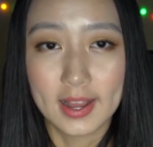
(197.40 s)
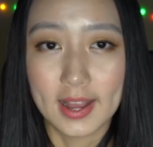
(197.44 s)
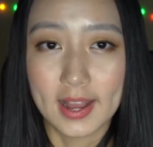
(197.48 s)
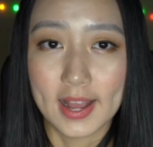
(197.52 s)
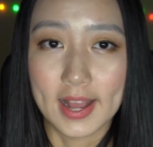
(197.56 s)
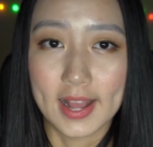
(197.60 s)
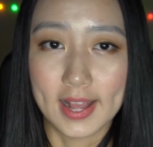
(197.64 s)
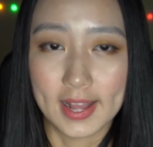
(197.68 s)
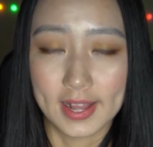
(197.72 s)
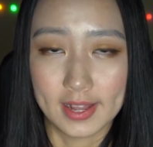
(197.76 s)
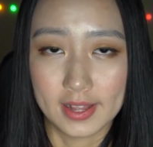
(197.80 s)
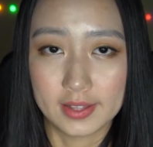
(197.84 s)

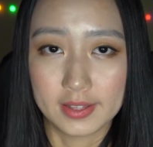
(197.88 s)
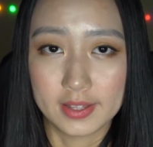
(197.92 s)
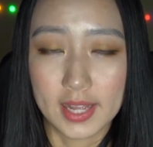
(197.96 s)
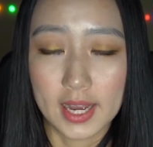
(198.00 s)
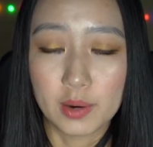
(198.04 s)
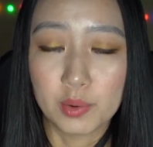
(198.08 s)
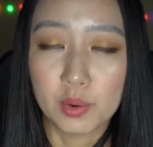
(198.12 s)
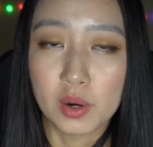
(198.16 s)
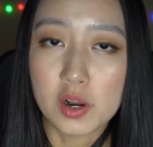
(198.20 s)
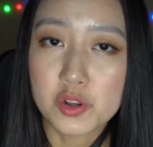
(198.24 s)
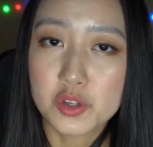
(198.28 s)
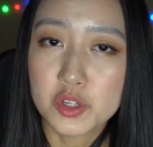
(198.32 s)
And I
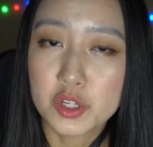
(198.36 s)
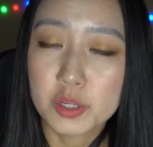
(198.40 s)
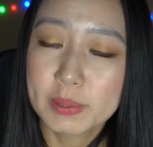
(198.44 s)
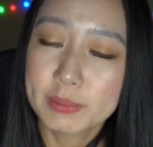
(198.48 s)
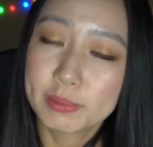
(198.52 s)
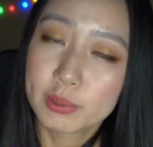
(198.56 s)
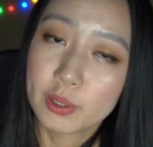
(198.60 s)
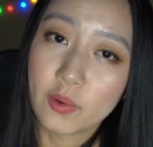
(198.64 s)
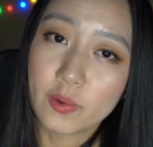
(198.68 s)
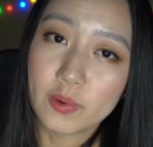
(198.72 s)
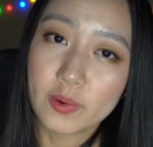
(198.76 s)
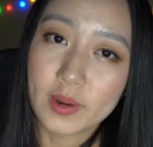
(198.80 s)
will also be
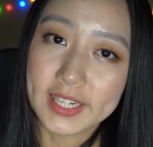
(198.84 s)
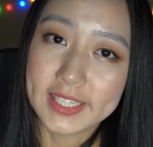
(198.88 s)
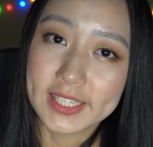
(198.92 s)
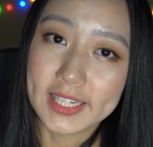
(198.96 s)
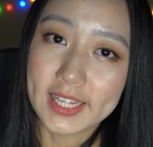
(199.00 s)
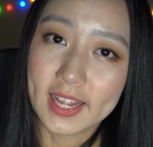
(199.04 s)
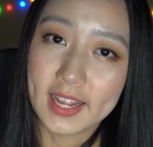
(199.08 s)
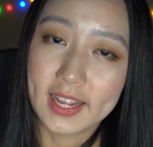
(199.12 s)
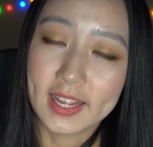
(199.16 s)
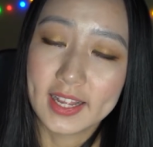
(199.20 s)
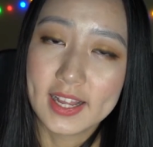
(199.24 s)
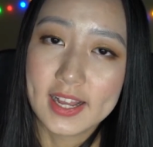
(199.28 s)

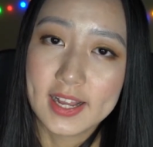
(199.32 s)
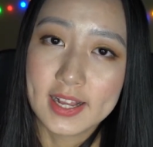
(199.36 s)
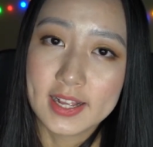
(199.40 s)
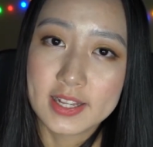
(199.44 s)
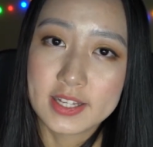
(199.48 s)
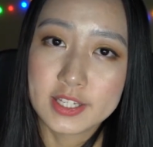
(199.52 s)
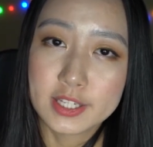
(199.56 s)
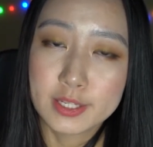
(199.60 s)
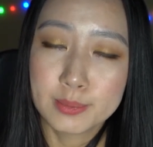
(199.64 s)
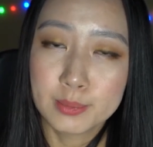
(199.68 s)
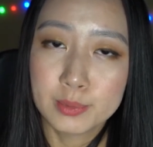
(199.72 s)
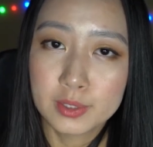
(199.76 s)
providing
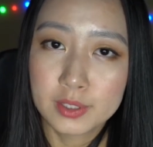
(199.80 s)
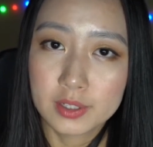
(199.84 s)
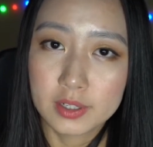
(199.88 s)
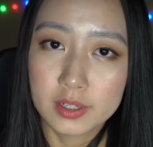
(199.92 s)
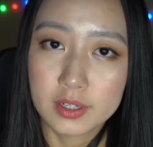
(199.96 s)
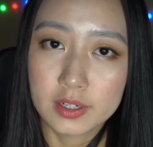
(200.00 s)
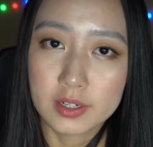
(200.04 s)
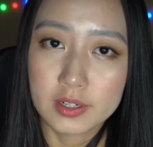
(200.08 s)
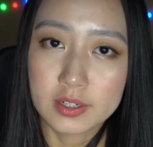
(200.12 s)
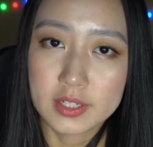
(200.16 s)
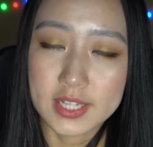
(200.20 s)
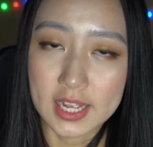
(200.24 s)

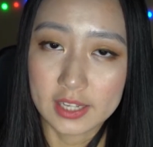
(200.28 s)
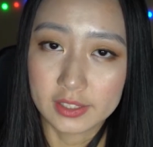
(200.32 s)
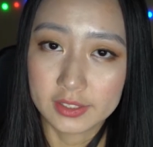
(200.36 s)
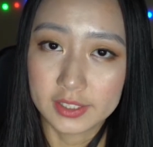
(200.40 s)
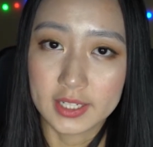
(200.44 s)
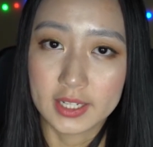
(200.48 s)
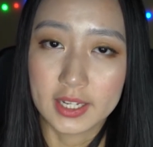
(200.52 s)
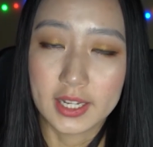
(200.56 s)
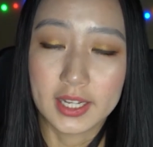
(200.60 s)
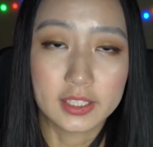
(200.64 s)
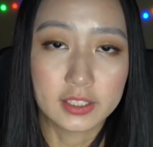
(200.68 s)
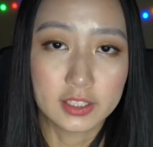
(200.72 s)
similar
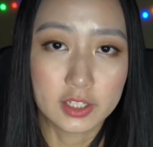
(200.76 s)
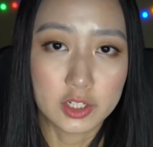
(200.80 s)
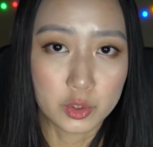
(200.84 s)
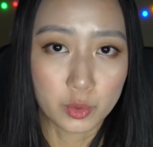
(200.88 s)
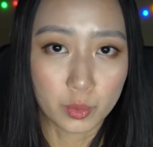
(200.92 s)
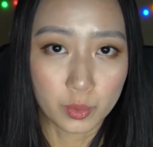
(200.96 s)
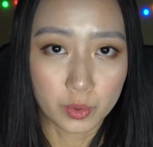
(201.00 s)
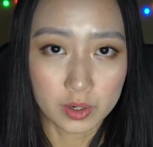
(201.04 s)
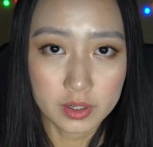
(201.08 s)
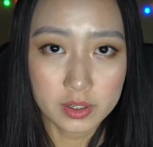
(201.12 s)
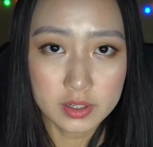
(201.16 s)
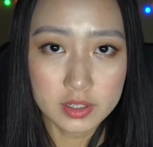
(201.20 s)
sounding English
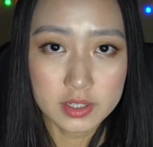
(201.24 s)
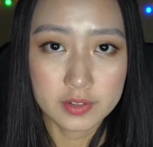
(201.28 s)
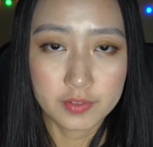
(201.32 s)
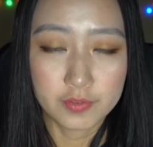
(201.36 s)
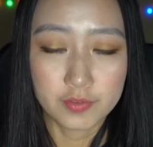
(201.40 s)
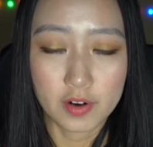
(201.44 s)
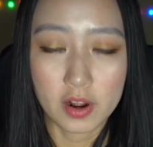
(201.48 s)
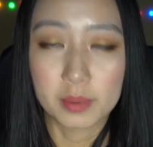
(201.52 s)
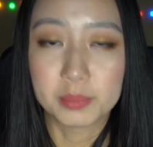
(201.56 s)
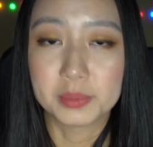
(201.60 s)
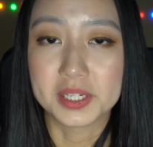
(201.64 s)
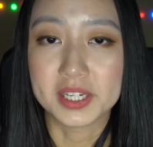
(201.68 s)
words
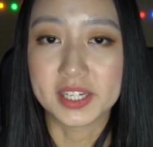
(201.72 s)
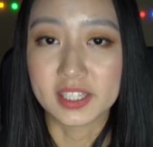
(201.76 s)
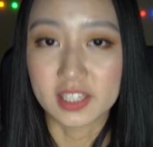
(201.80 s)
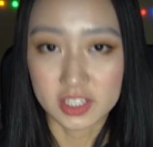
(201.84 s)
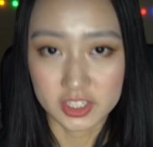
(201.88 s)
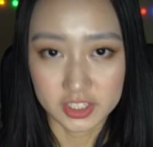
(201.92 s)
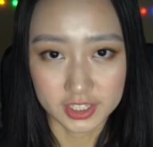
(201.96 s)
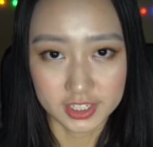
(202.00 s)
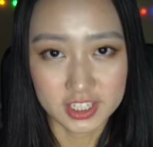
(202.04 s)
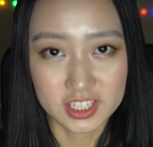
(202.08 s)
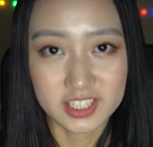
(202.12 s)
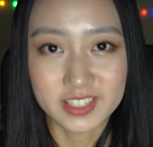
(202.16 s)
from the English
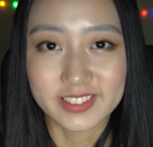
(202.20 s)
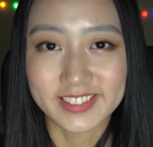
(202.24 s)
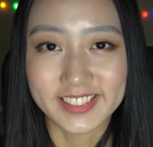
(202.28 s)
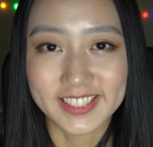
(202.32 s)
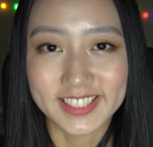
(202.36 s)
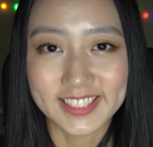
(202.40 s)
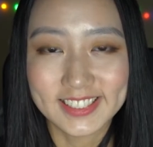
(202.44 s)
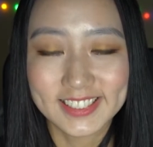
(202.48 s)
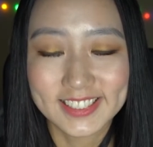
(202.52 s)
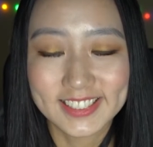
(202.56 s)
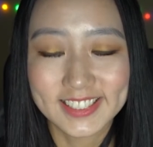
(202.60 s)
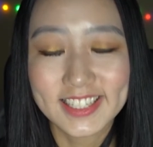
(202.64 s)

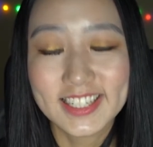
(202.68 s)
dictionary.